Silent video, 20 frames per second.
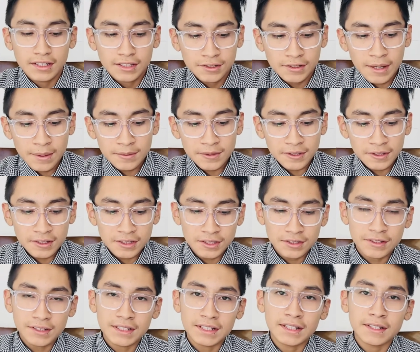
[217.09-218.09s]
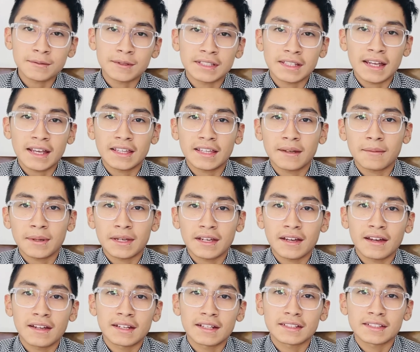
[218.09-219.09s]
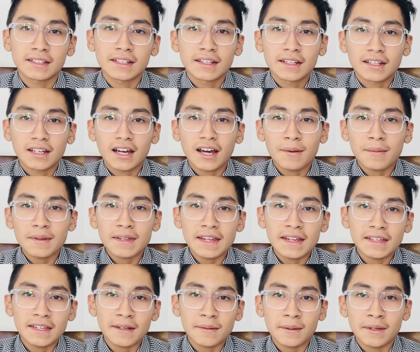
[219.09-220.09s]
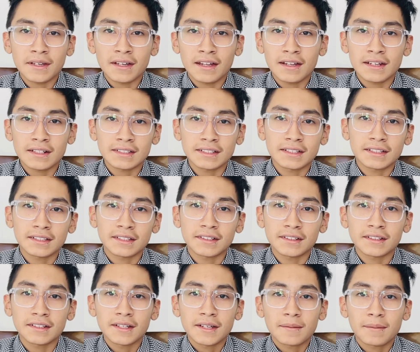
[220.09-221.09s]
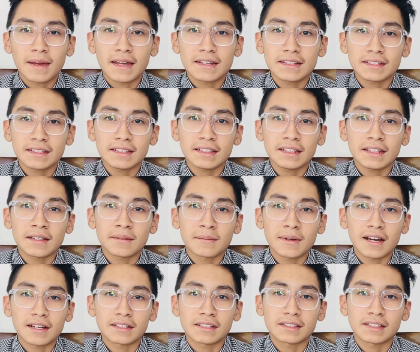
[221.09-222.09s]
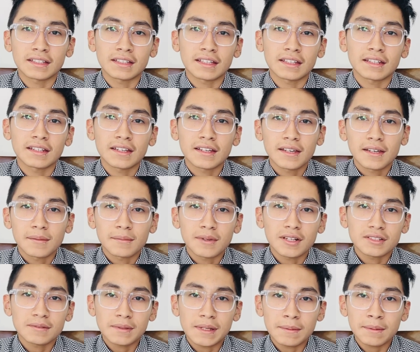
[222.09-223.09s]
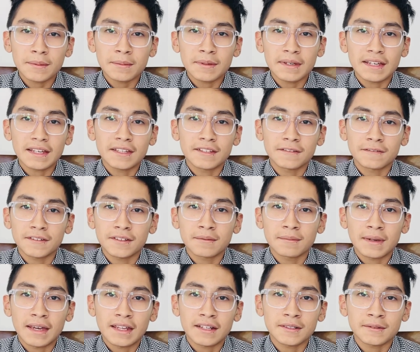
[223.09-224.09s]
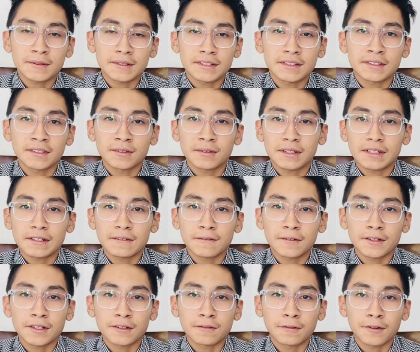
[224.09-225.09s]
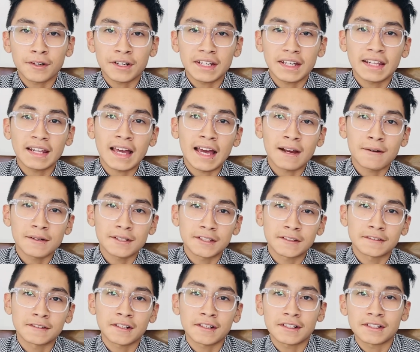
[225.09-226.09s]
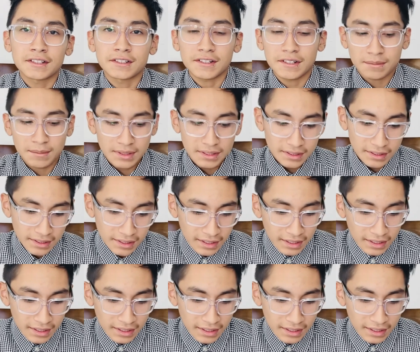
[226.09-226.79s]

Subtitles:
Strep throat is treated with antibiotics. Common antibiotics include penicillin and amoxicillin. Most people begin to feel better within 24 to 48 hours of starting treatment.